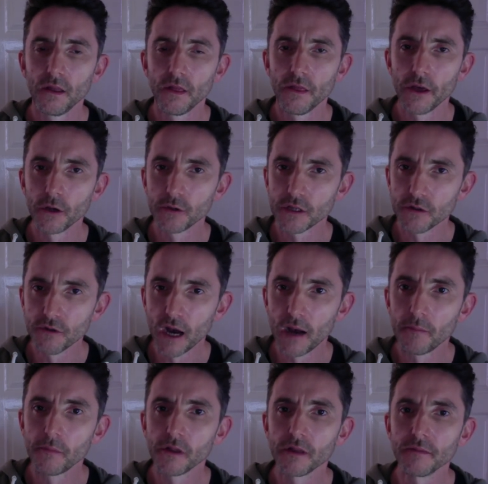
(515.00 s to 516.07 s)
Those who
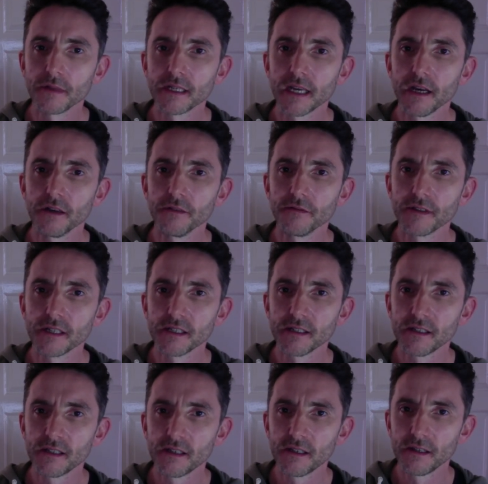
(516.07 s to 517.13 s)
humble themselves
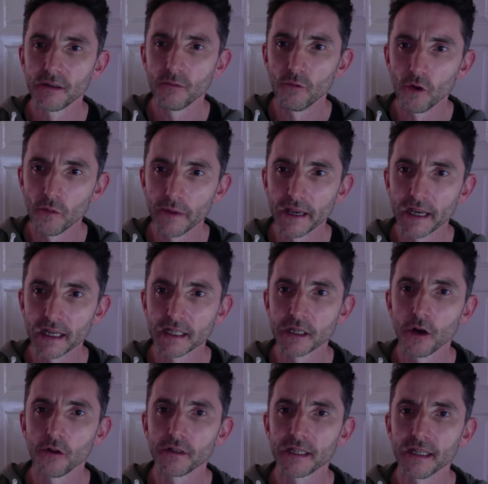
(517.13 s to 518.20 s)
will be
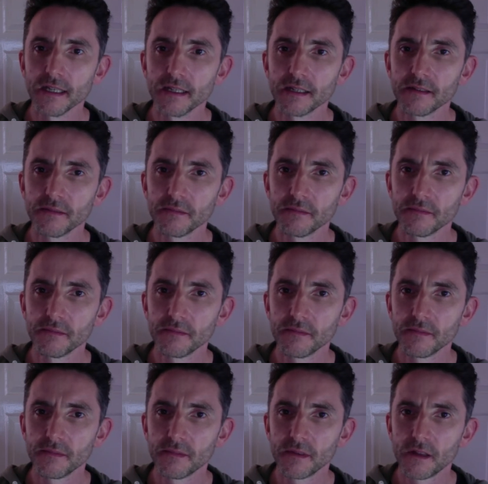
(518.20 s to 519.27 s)
exalted.
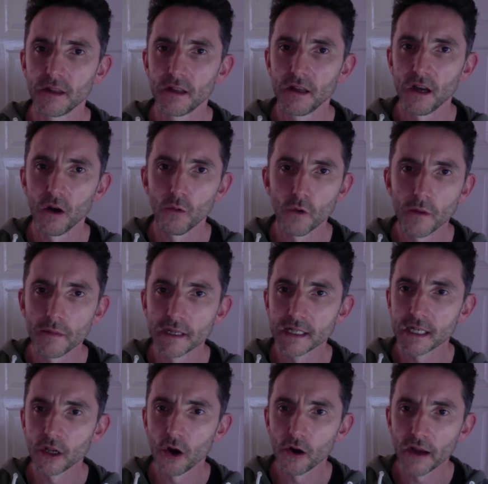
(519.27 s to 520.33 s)
A
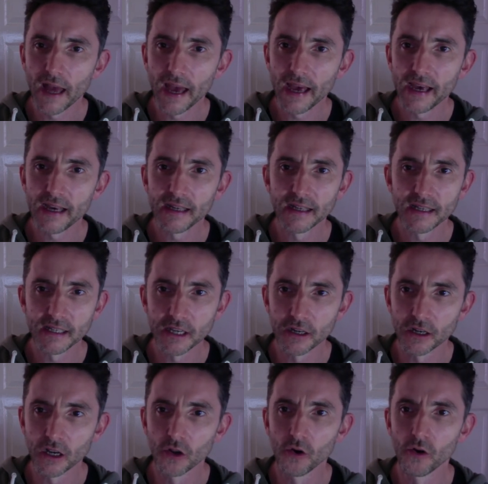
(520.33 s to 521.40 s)
woman's long hair is her
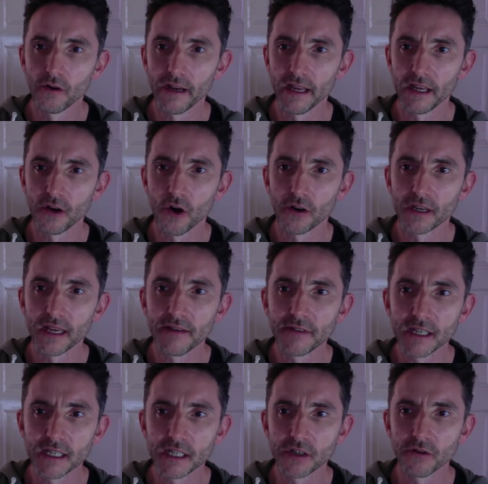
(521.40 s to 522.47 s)
glory. God gives
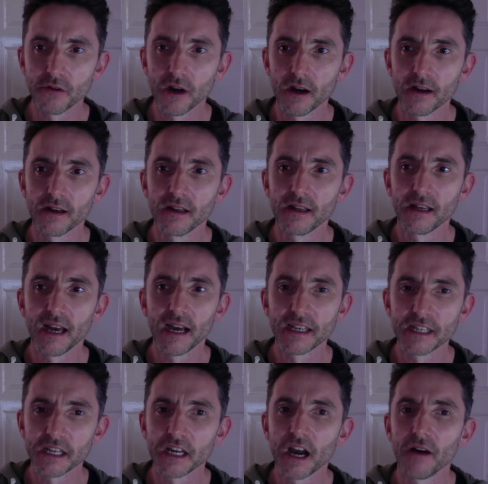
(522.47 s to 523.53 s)
it to her
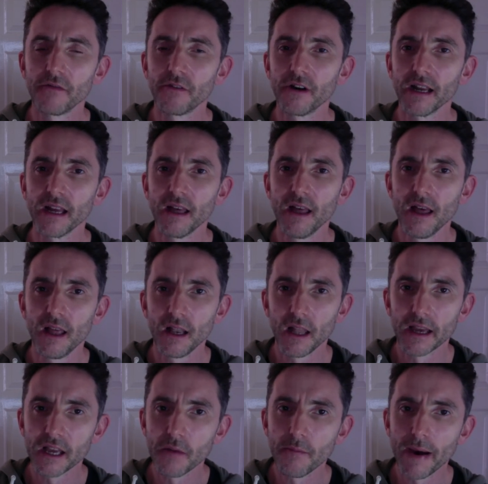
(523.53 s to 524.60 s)
as a covering.
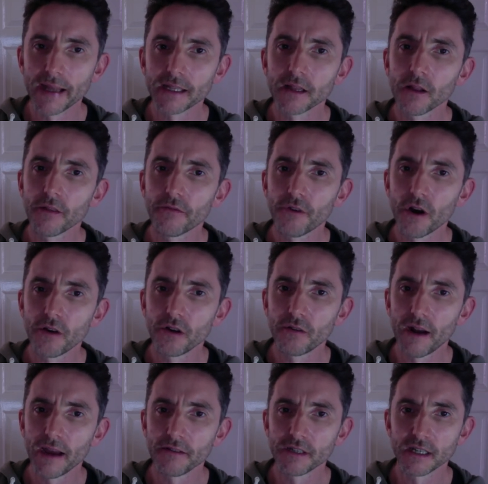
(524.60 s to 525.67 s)
Like a mantle thrown
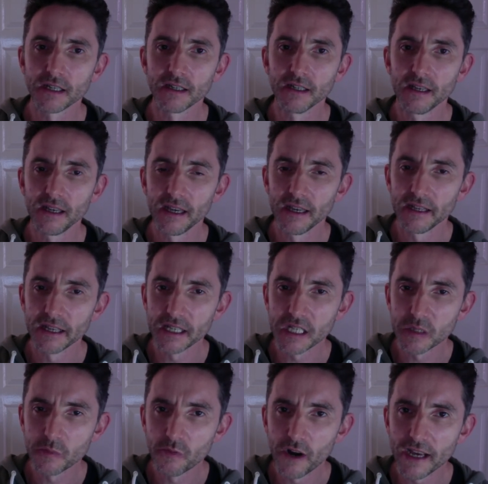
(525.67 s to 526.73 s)
around her, it
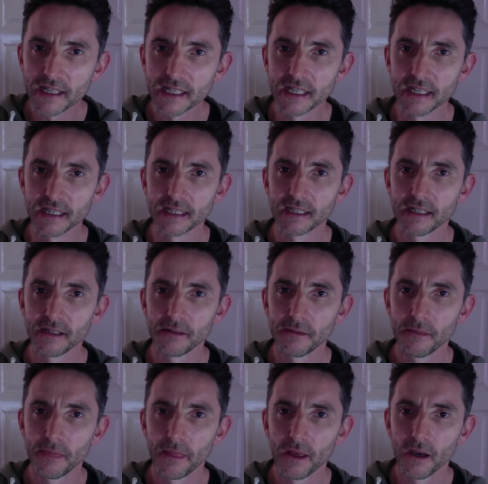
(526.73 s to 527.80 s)
expresses
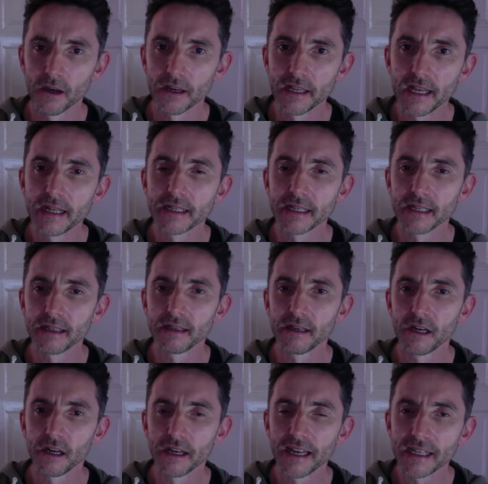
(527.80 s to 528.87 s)
her
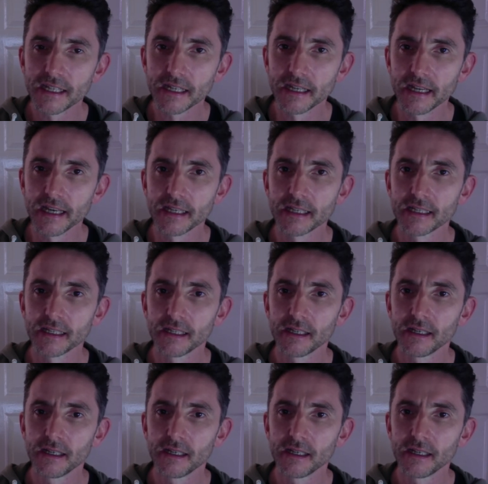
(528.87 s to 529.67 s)
hiddenness,